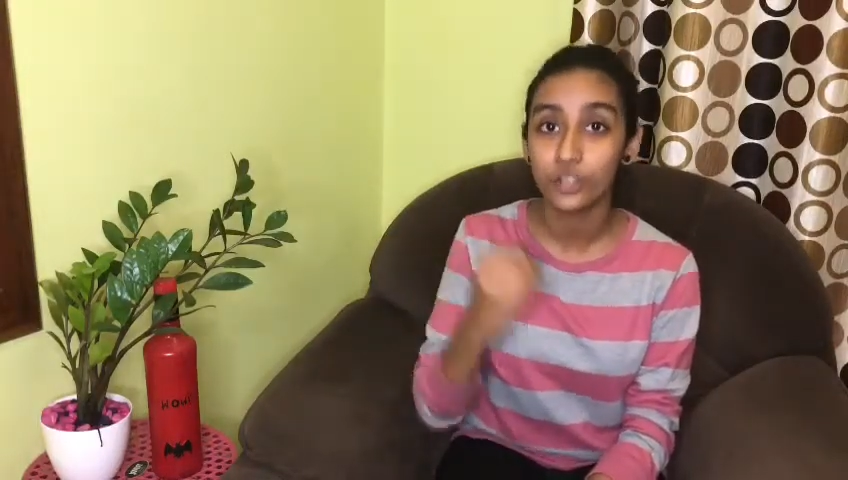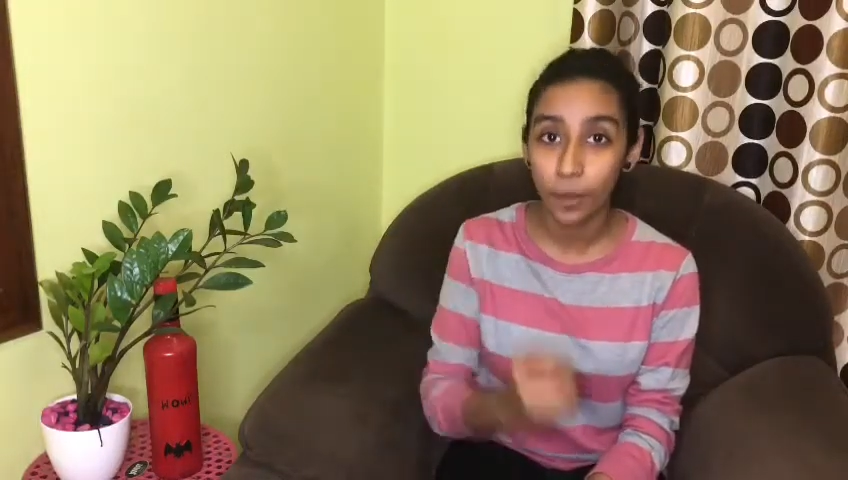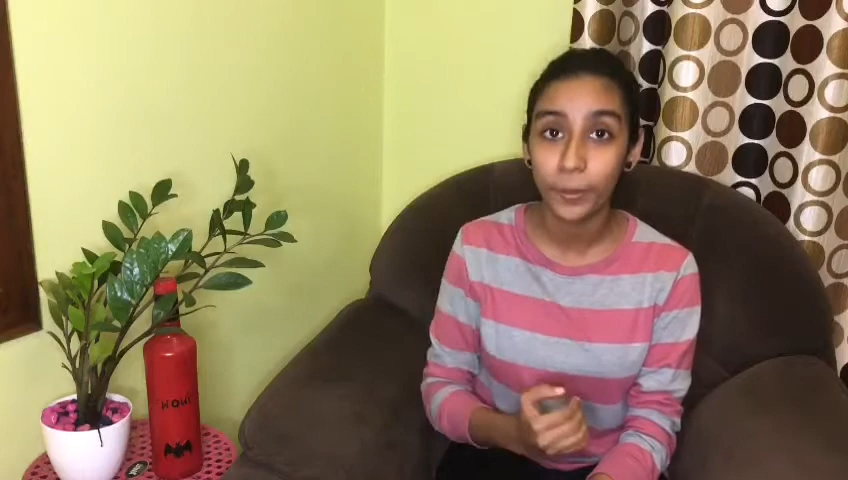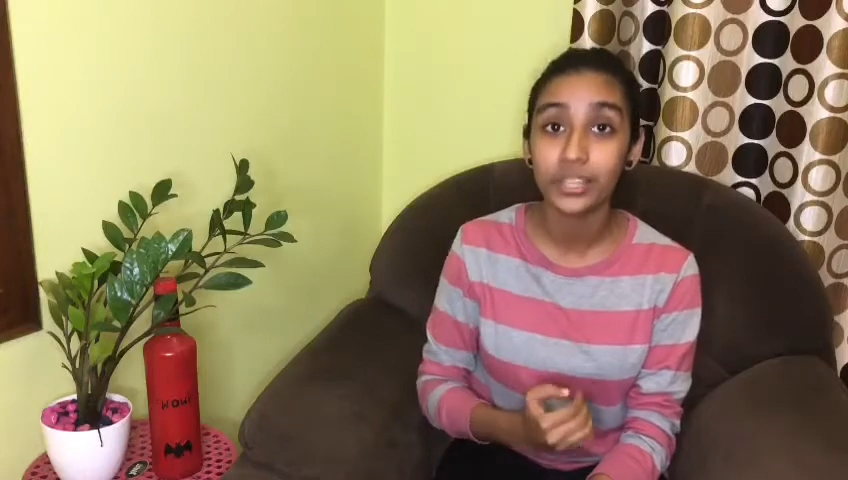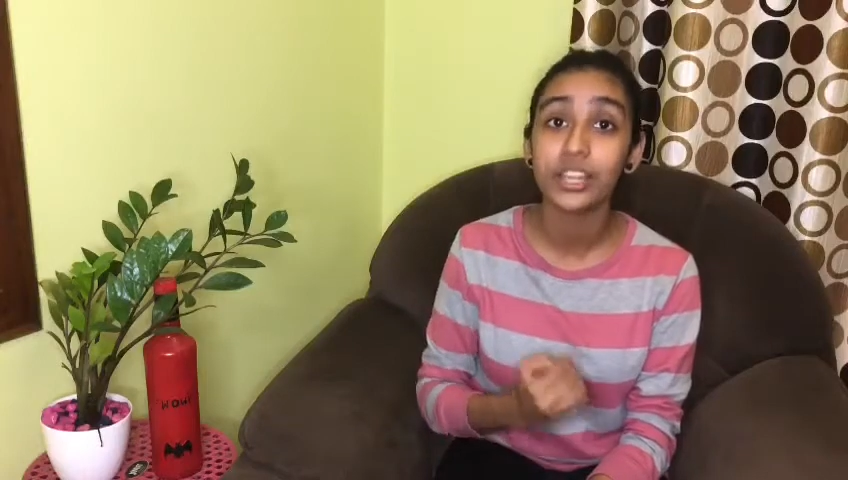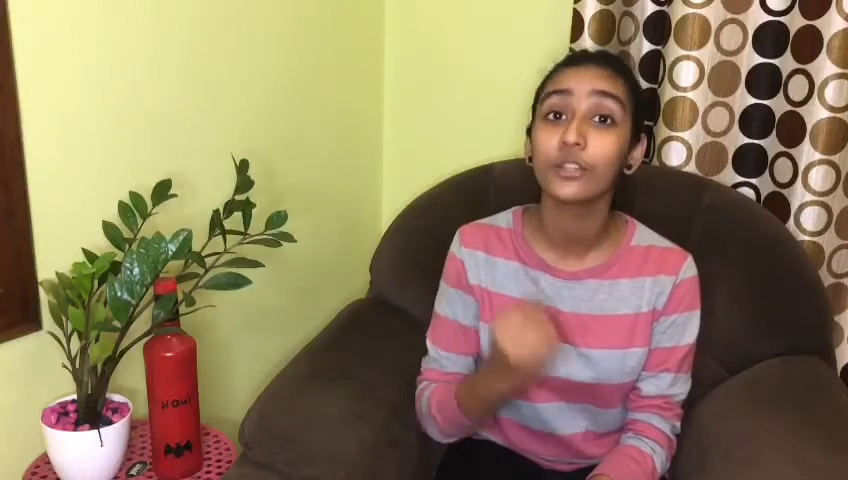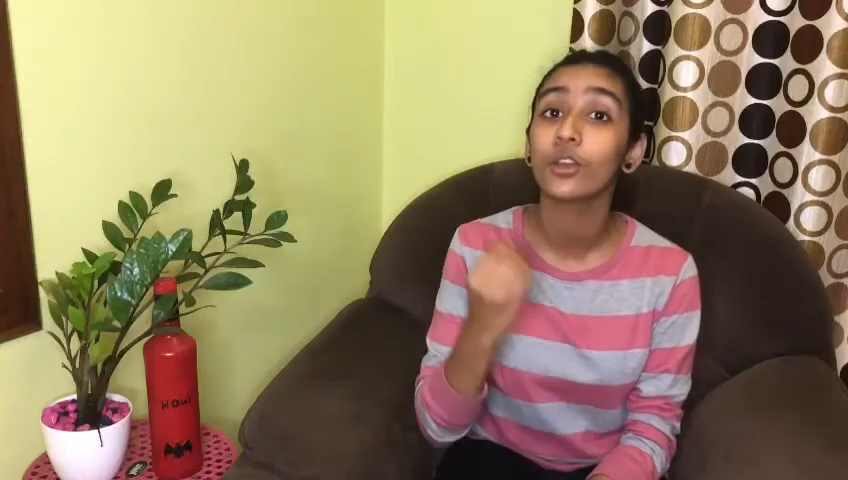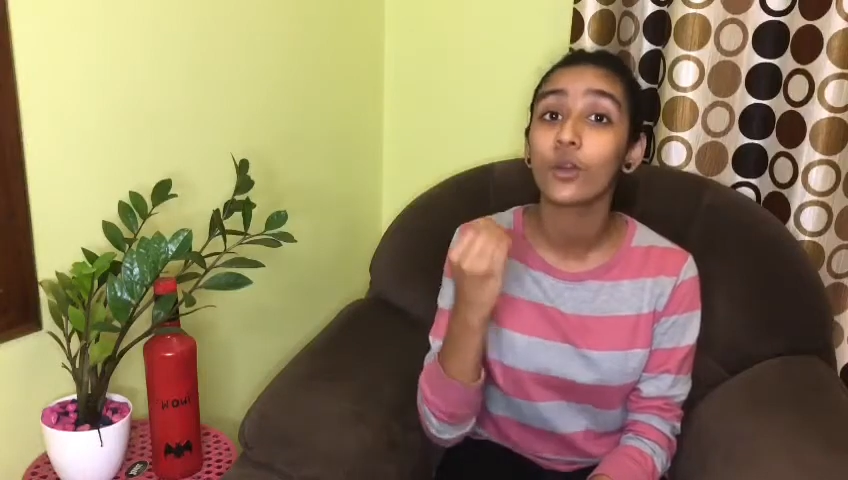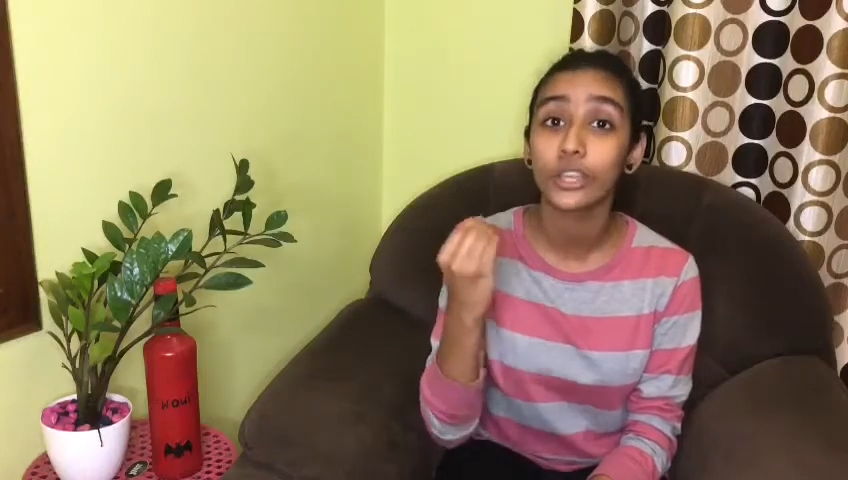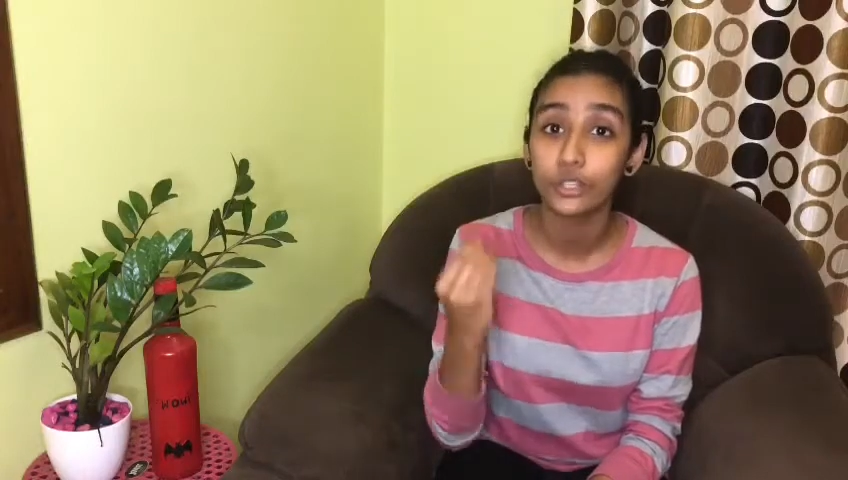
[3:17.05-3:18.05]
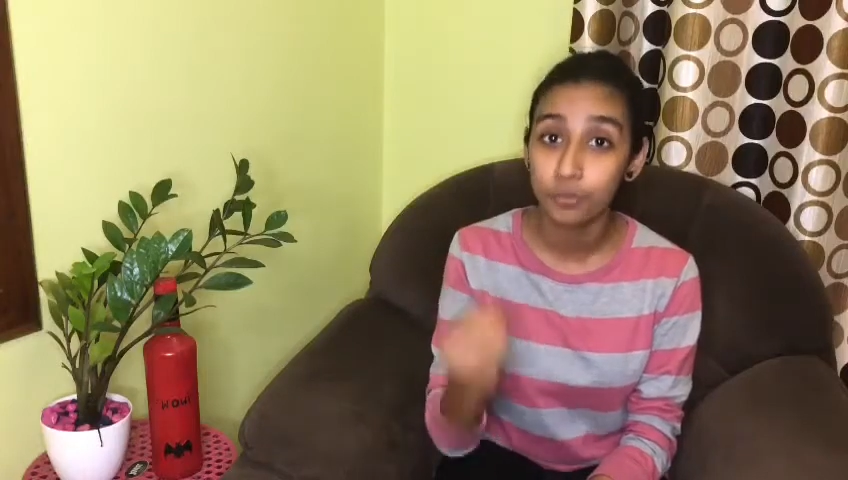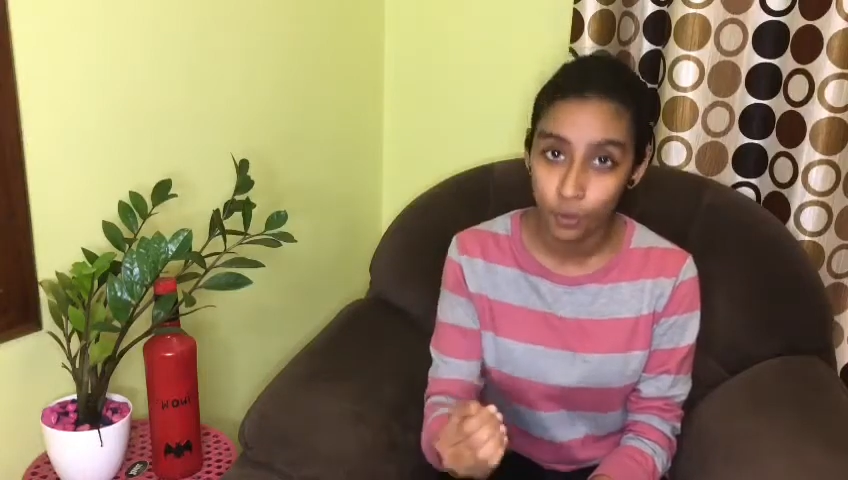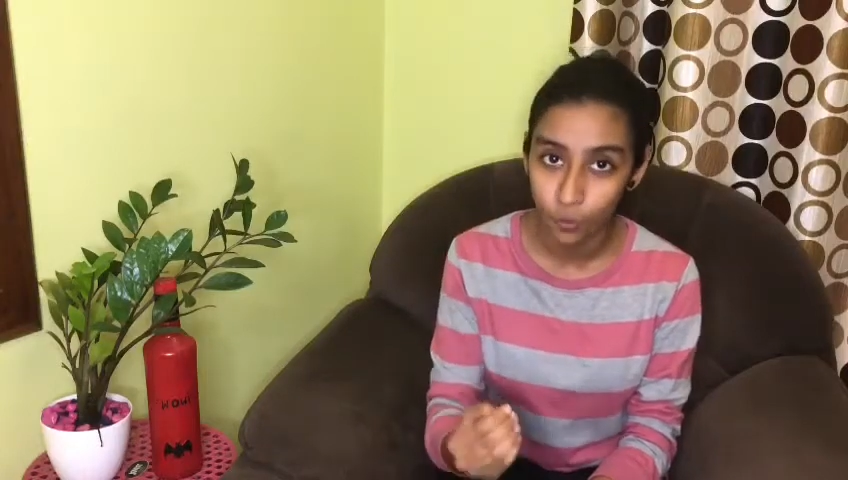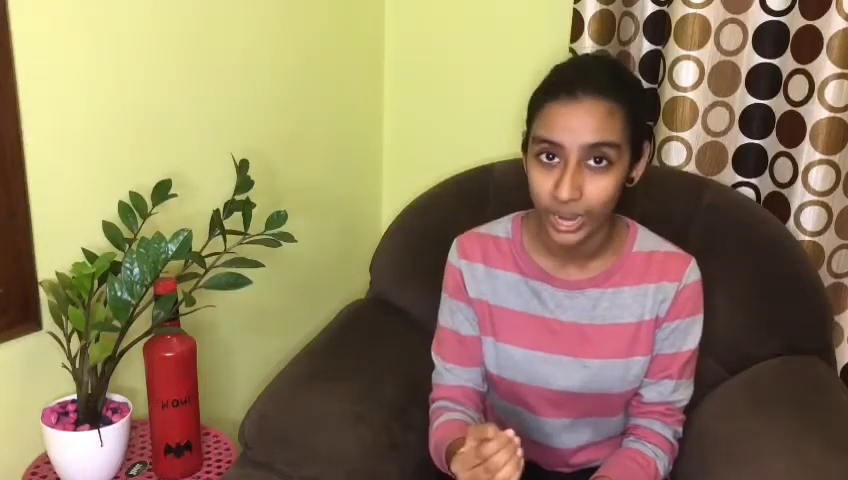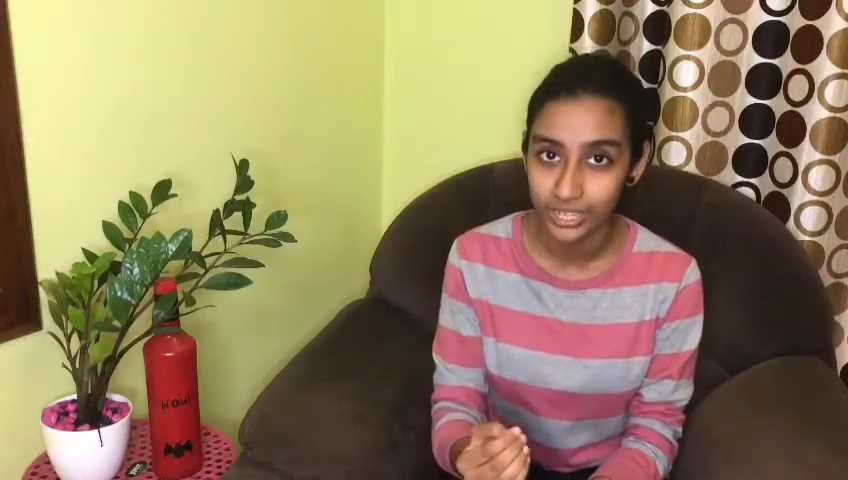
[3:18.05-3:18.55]
topic that you are going to
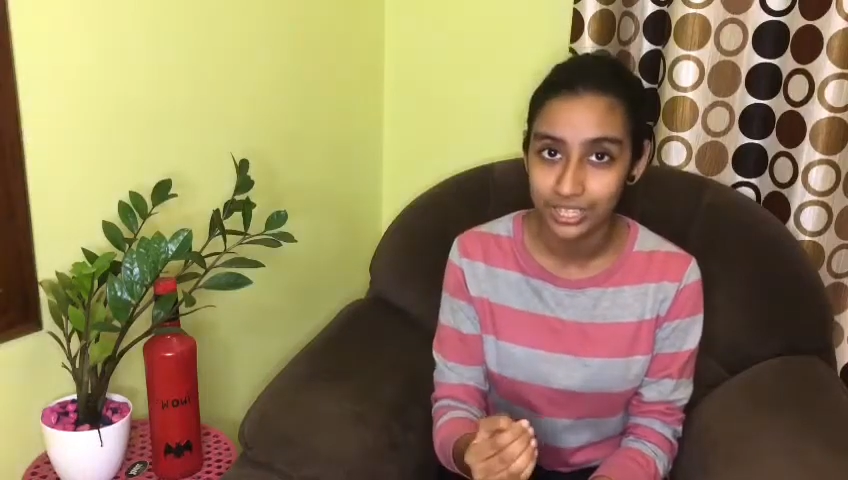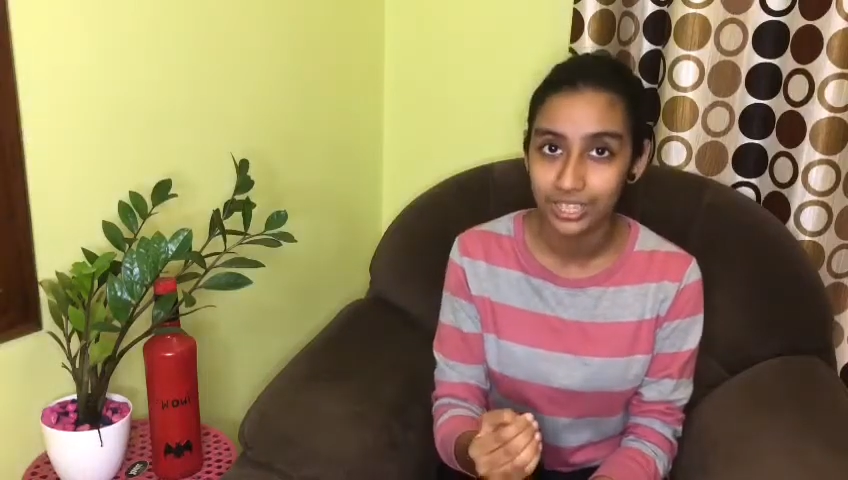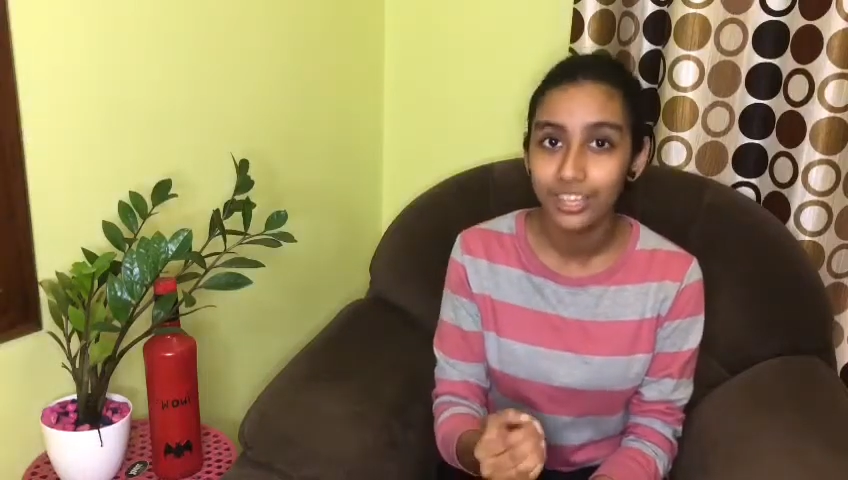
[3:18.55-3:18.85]
provide.